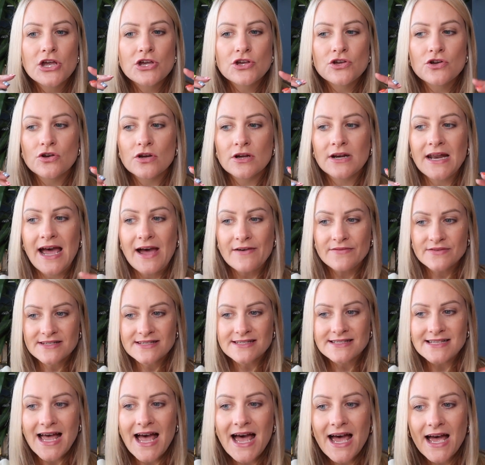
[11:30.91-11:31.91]
You can have
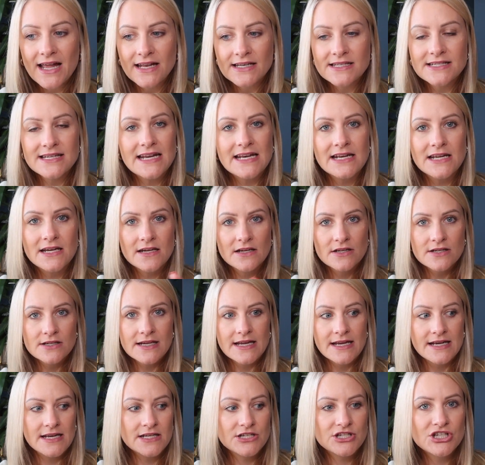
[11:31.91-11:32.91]
sand in
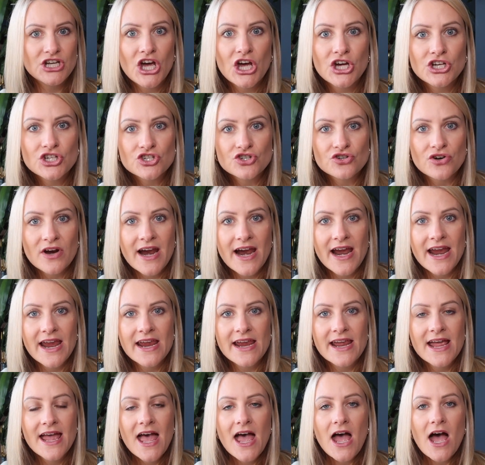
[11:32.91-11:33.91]
a dirt
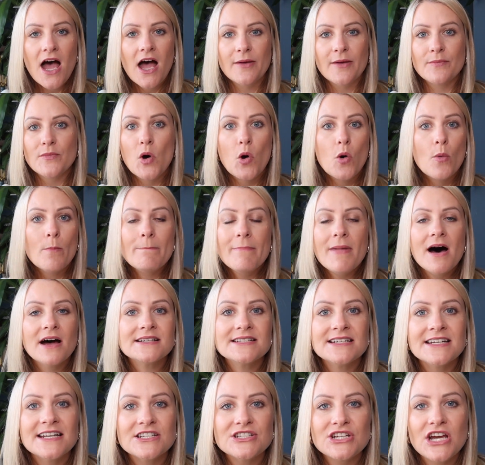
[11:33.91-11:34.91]
tray, or
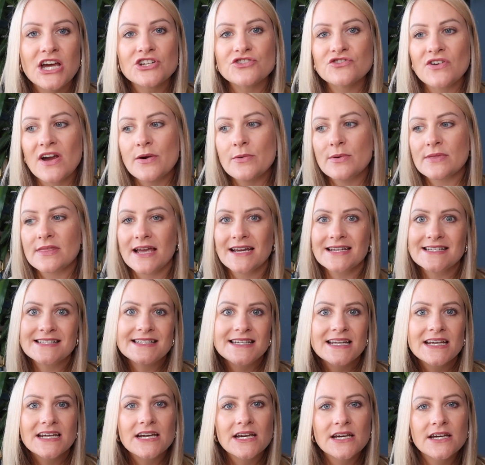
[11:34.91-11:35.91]
mud in a dirt tray with like
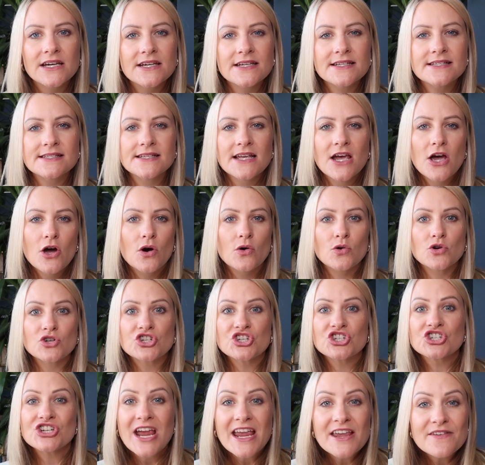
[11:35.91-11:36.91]
diggers, or
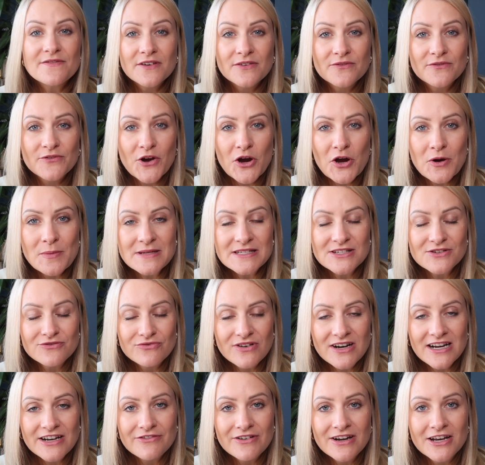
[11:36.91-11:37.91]
shaving foam is a
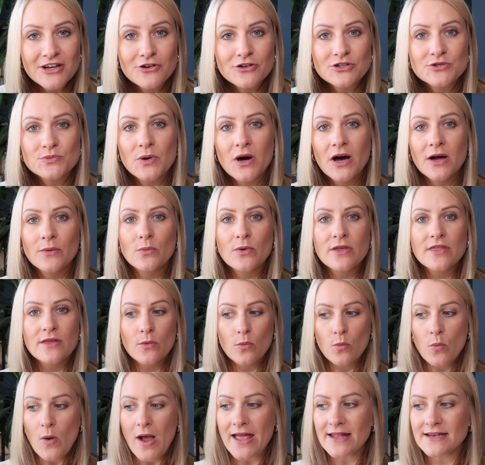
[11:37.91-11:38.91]
really, really good one with a
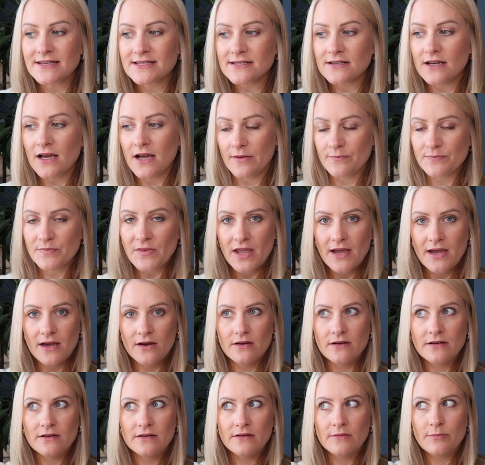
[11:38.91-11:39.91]
wet
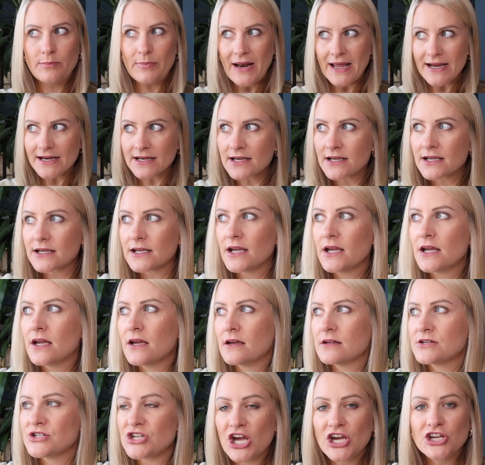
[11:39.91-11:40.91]
blank
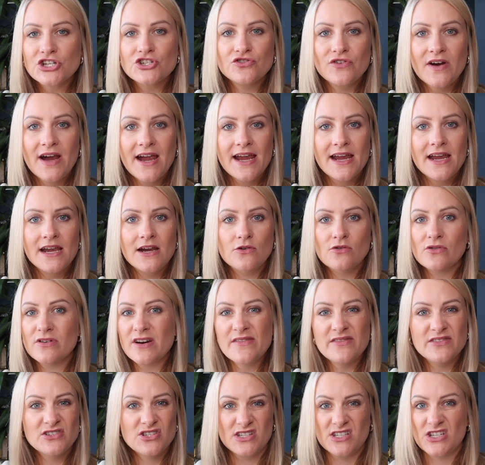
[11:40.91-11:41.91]
dirt tray, or
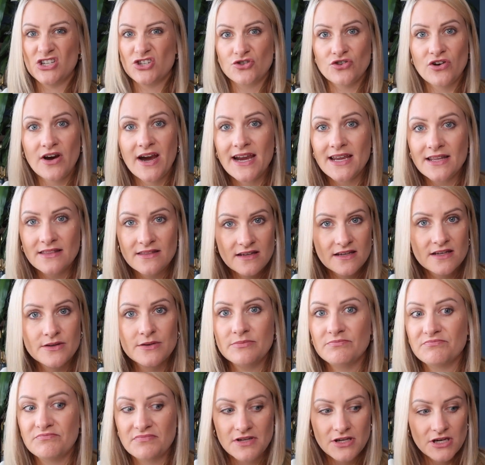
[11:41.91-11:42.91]
even just a tray that
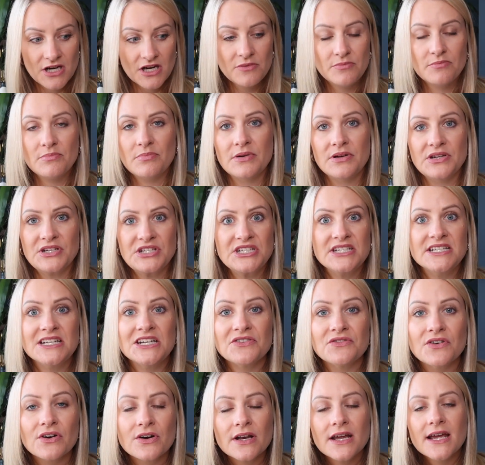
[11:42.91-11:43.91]
you know, put your
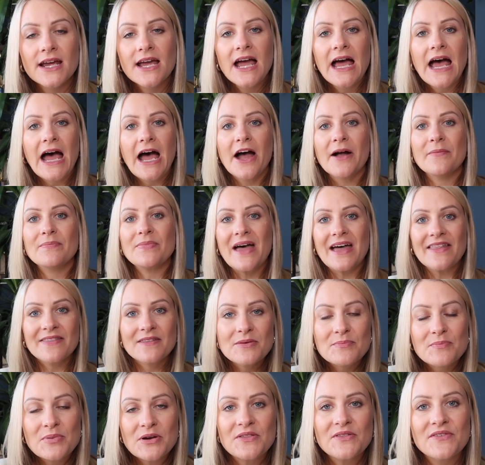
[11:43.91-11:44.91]
dinner on, and
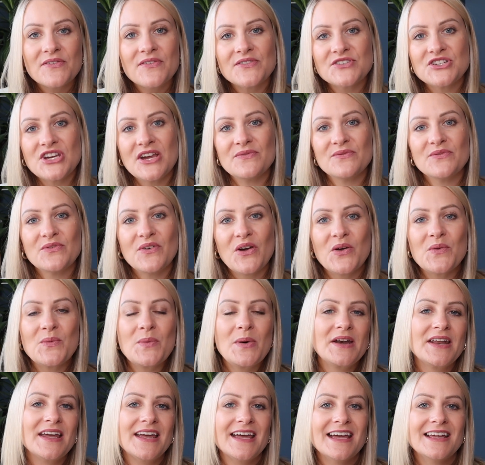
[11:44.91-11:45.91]
then put the shaving foam
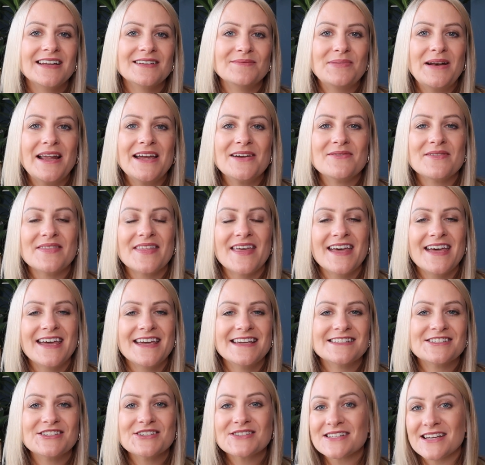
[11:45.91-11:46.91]
on it and play with it.
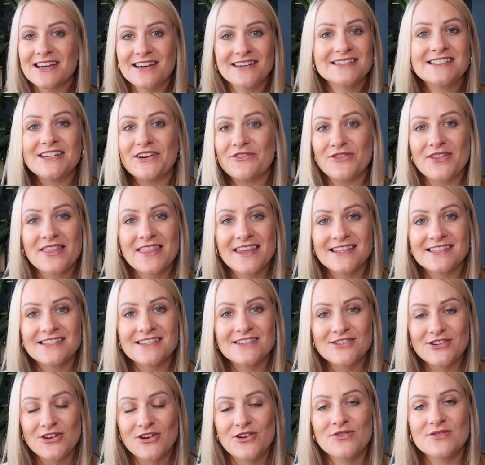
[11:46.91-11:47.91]
It's just a different thing to
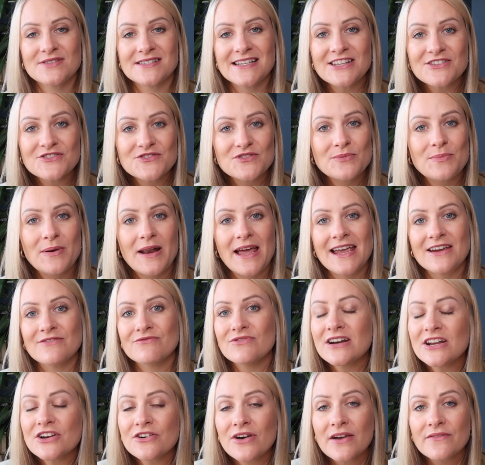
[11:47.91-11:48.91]
do. Sensory play,
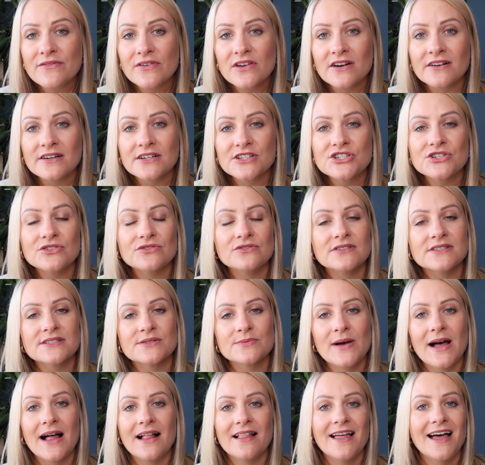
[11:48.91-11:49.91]
really great for younger children as
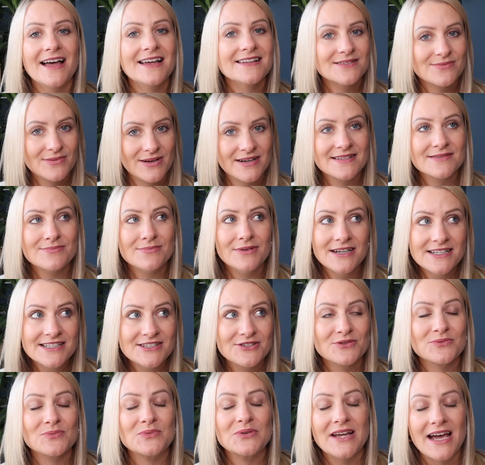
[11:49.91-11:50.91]
well as my
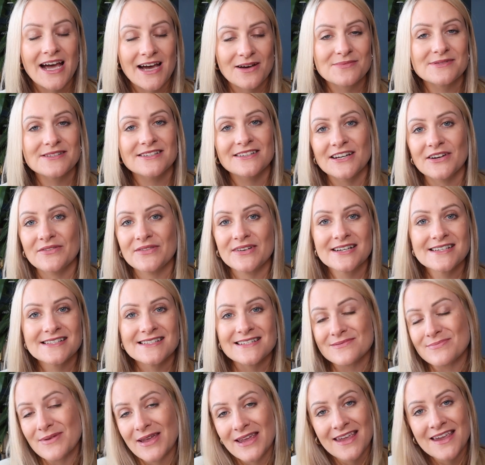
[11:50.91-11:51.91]
children would absolutely love it because
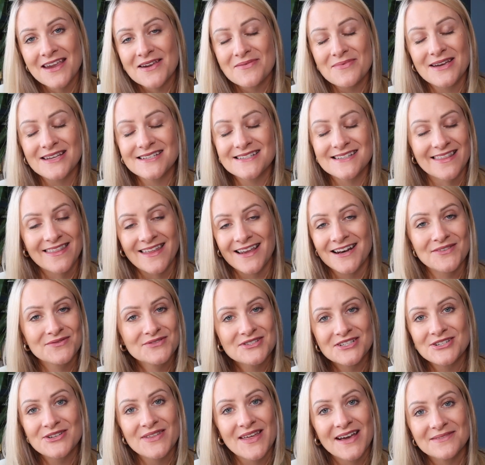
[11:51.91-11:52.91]
it's making a mess and they love
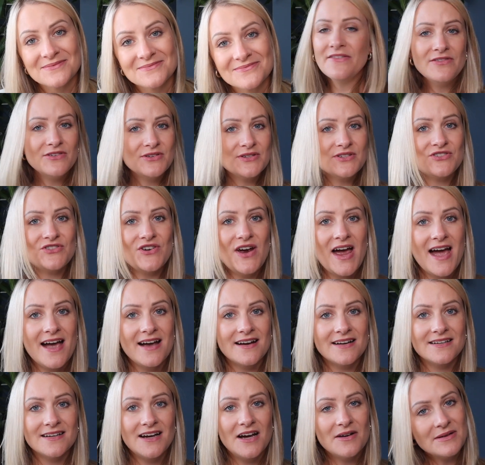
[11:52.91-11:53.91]
to do that. I've lost
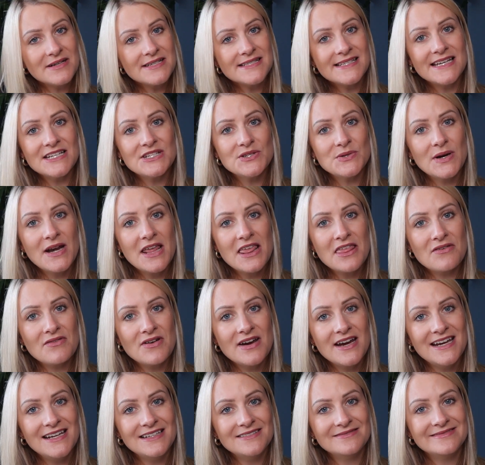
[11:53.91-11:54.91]
track. I'm gonna say
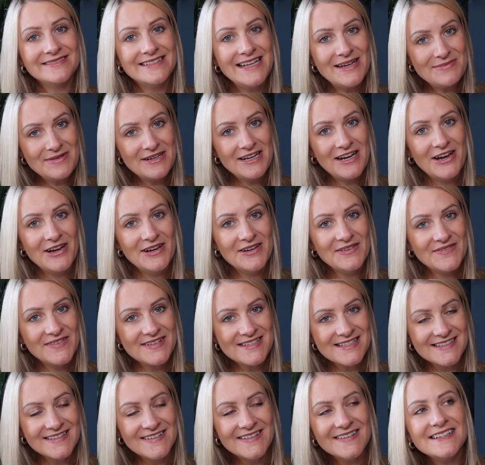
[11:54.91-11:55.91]
23, let me know if
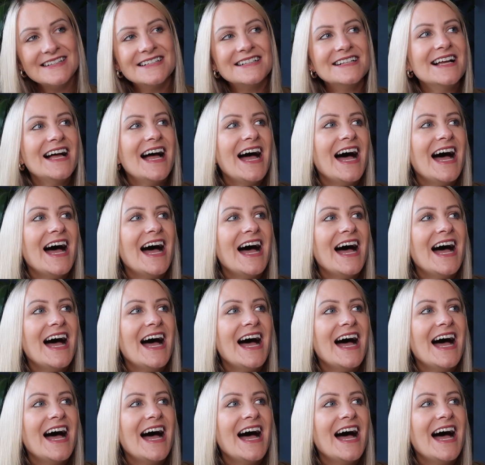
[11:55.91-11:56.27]
it's not,